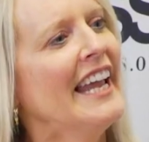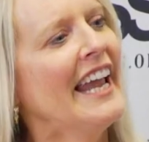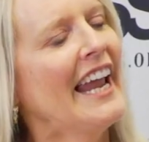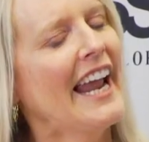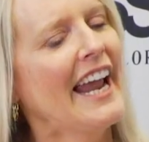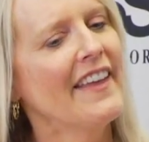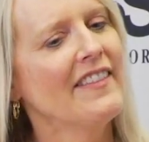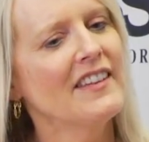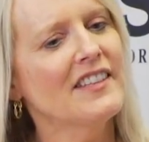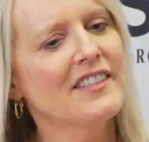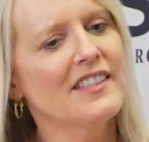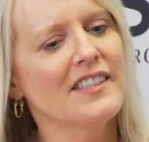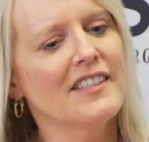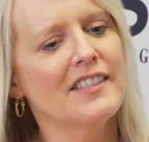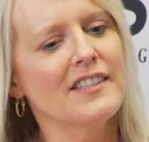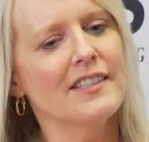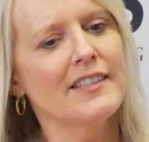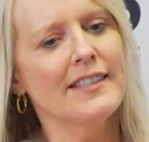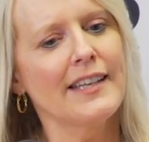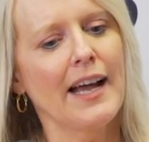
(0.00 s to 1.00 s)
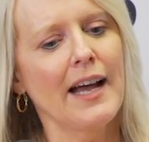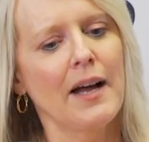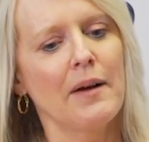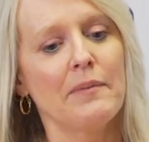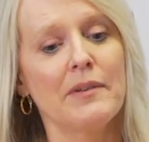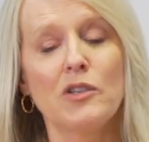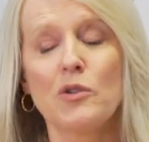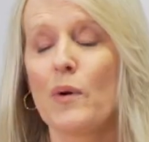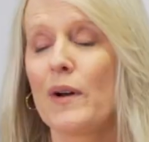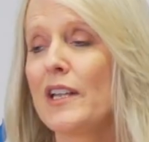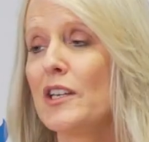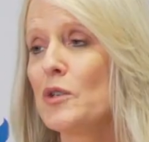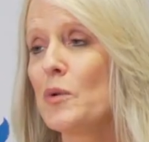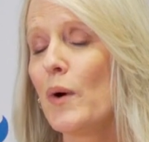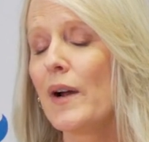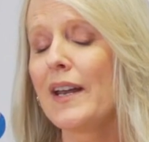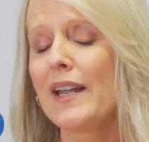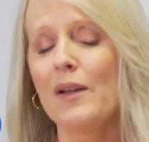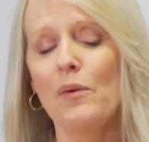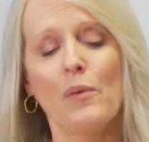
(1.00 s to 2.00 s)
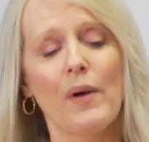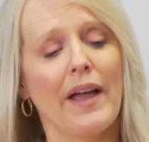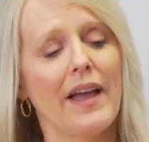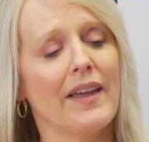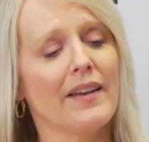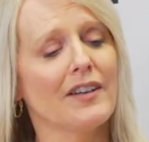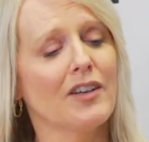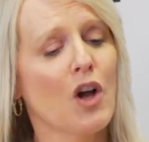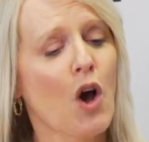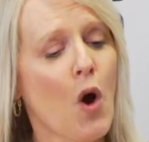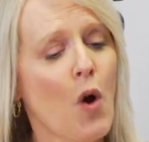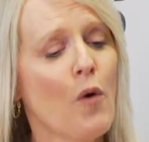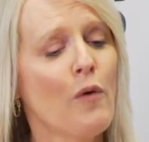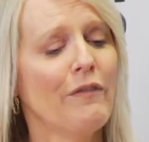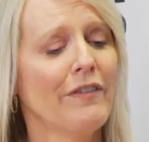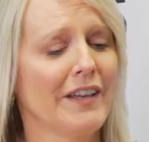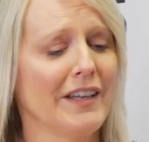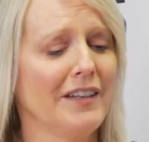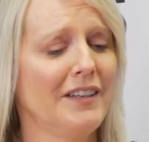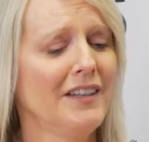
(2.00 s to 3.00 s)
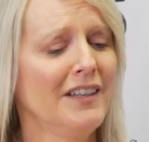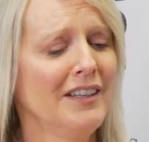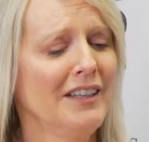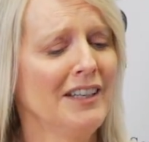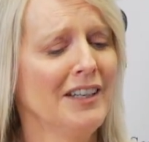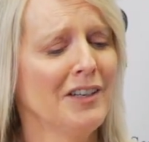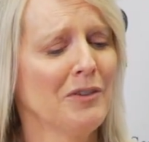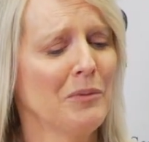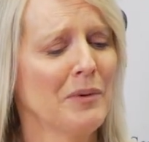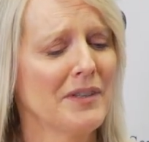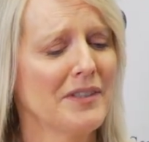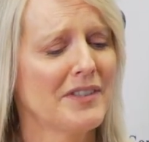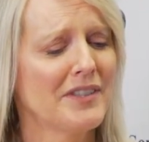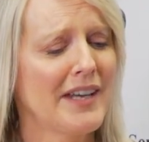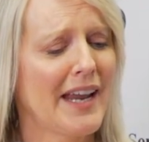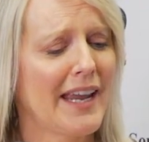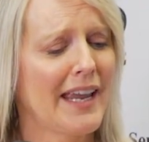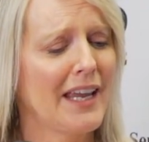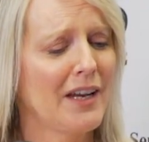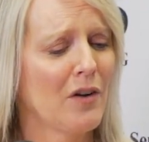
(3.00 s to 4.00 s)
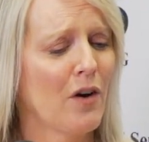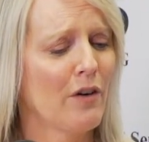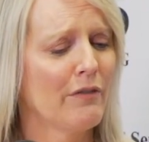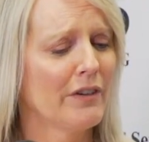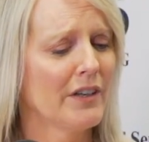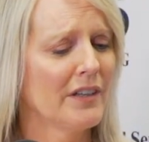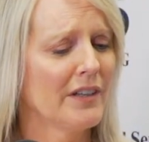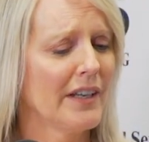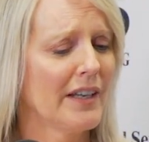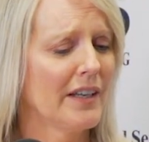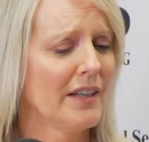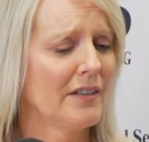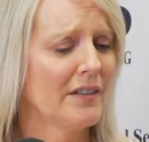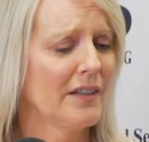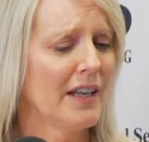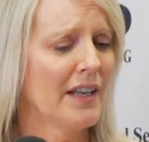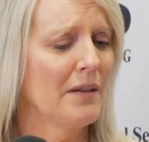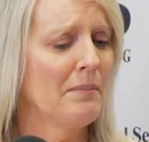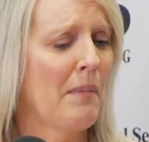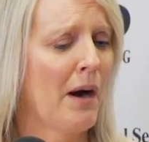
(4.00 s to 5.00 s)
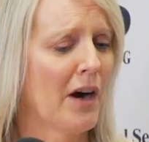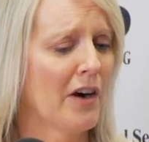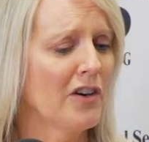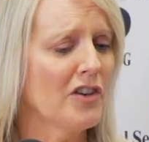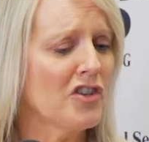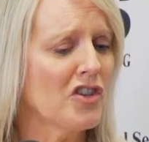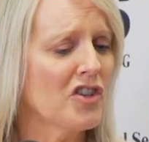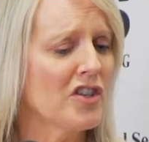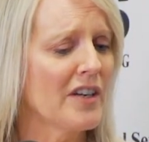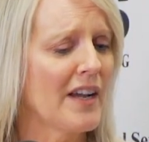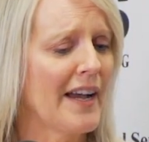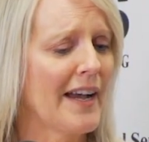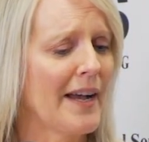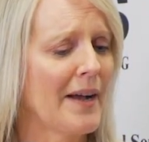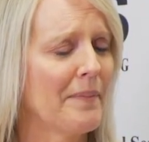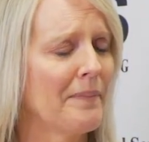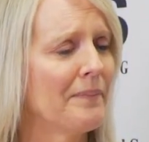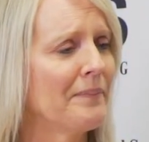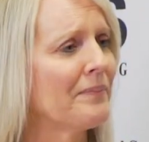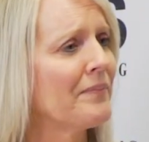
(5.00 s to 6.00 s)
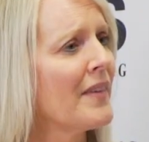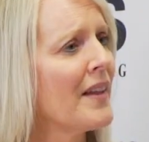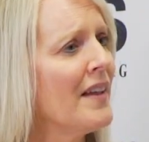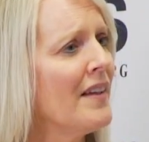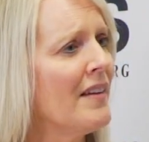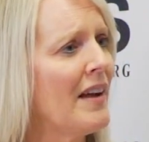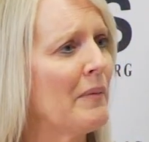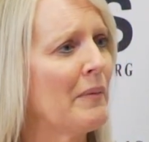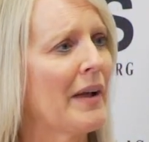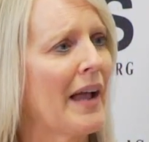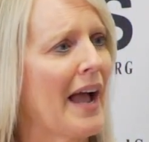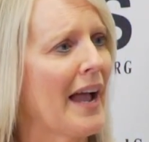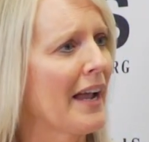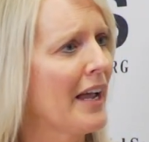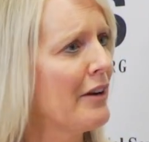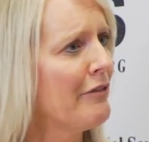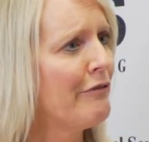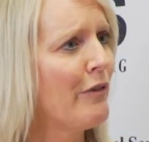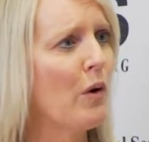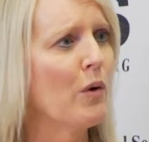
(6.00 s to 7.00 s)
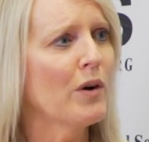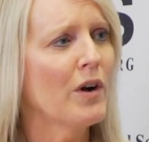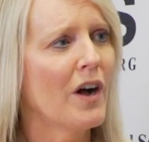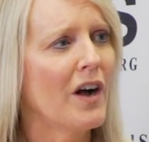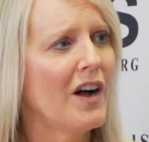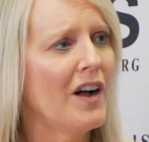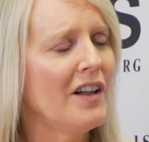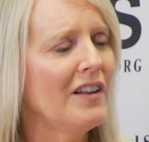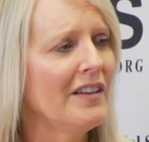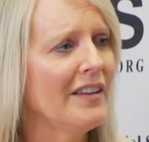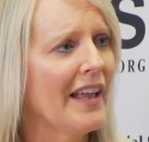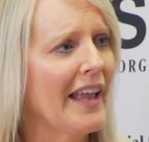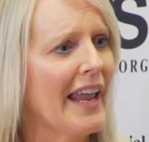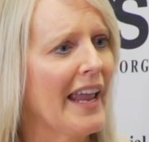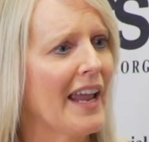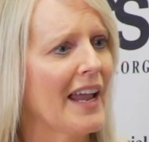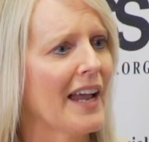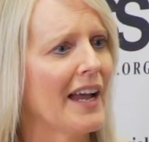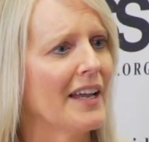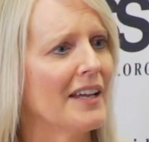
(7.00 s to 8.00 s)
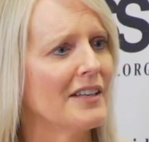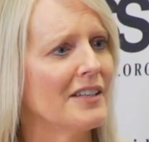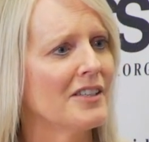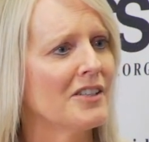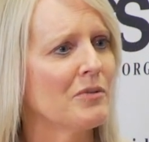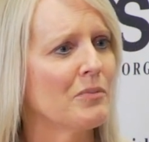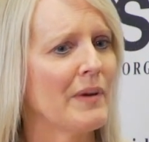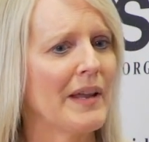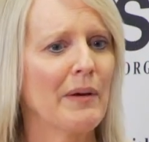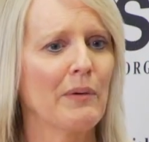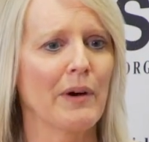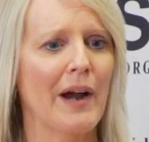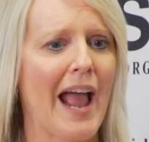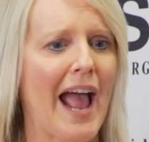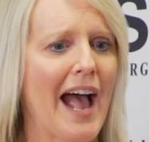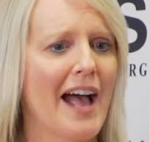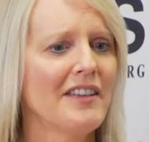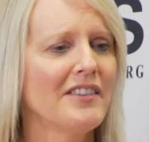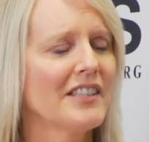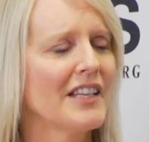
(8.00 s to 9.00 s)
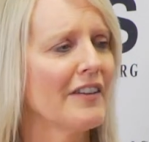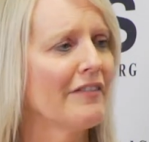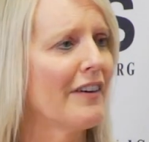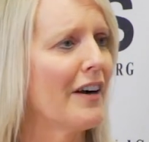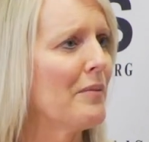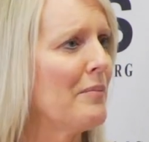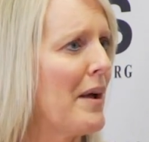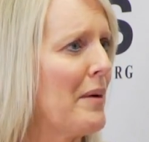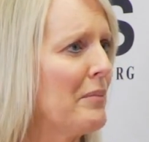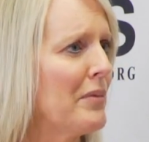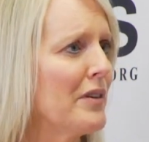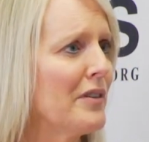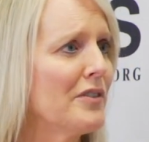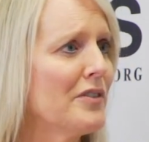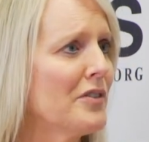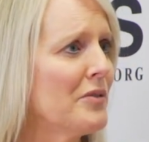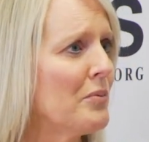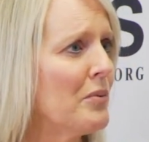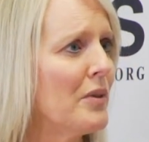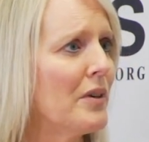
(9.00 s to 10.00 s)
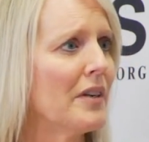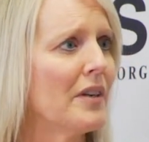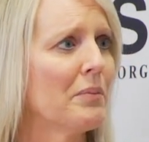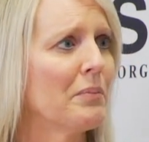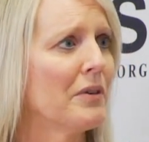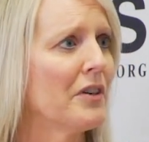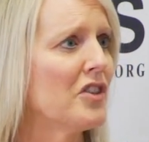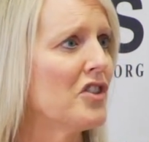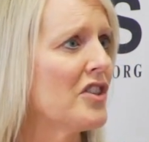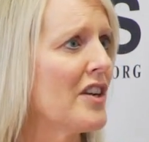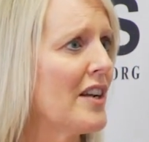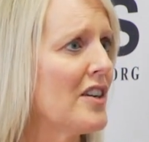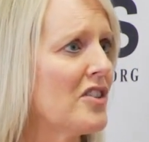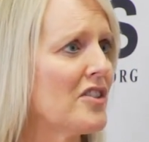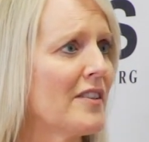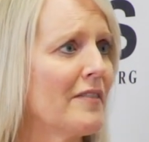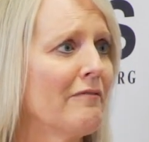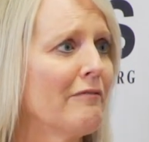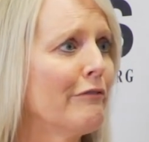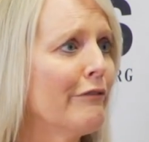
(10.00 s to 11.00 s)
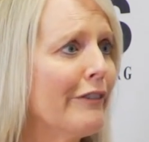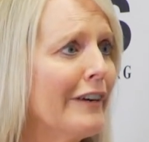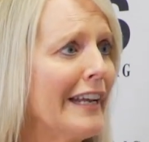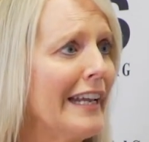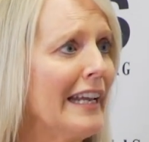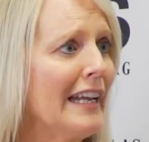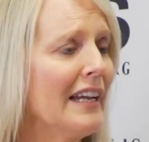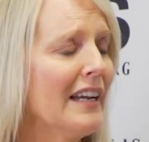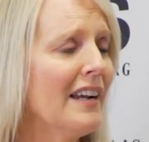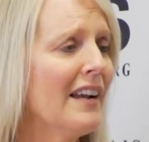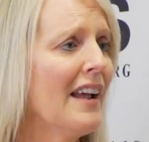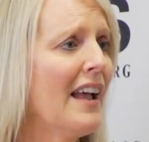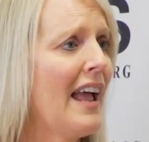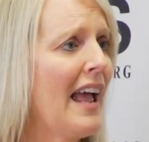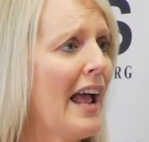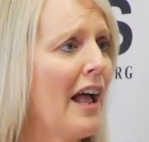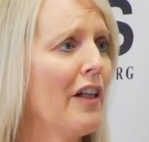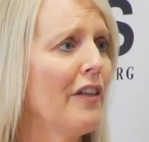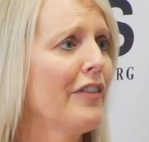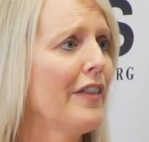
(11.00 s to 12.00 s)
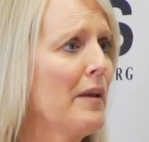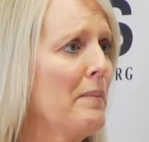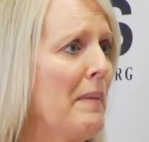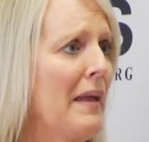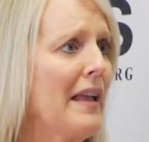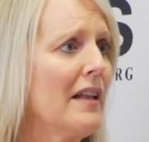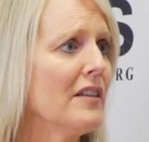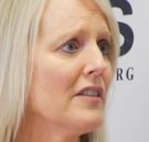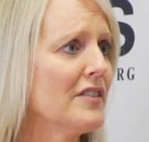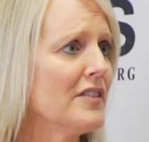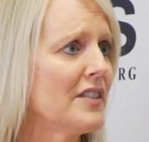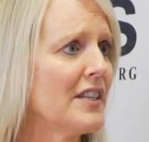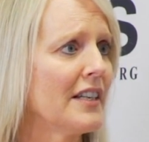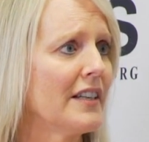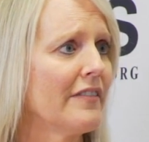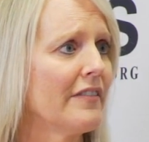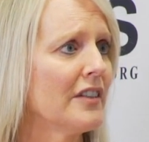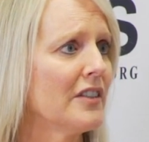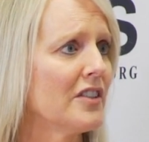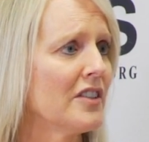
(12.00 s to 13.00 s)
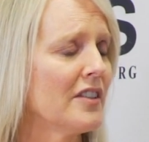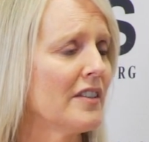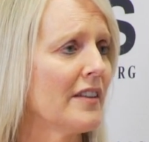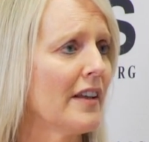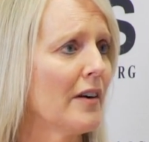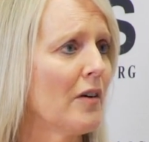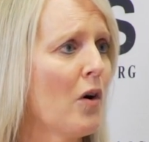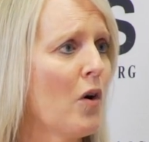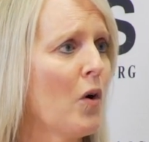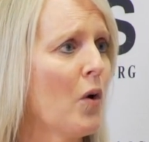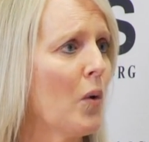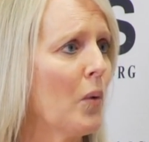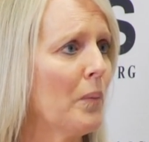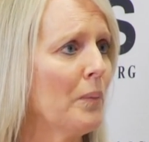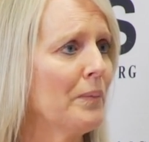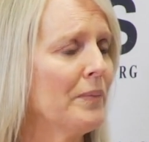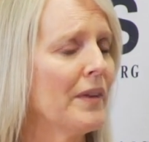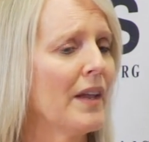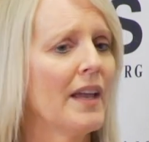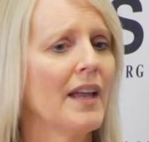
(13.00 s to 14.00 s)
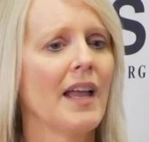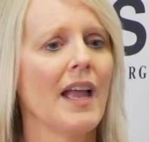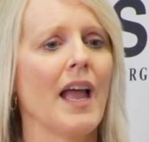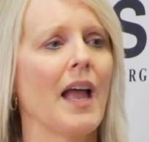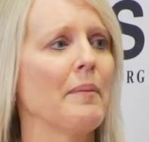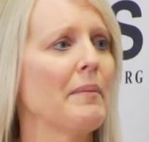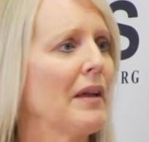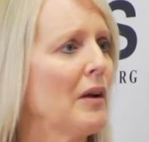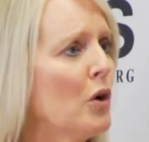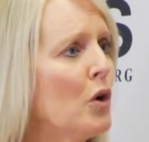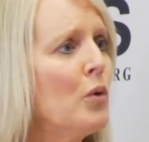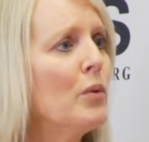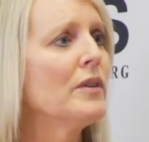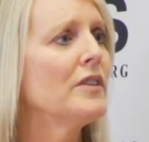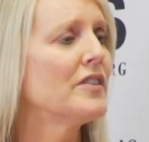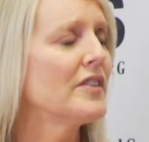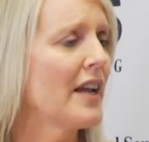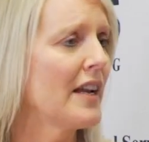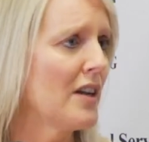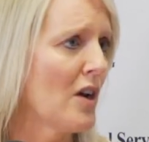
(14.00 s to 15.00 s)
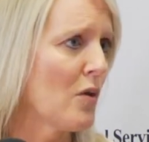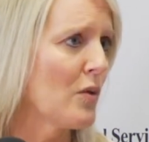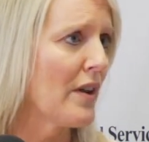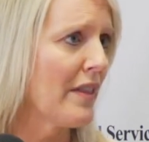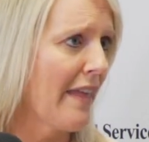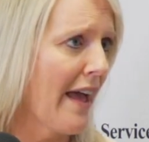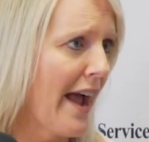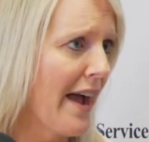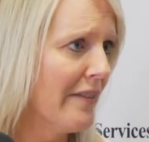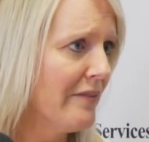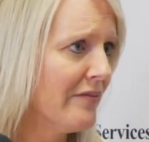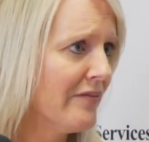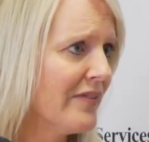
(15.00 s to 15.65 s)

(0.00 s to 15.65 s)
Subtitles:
And this is in 2020 when COVID was taking over in March. I got a phone call and we were asked if our members would appreciate some free, healthy meals delivered to their home. I mean, who would say no to that?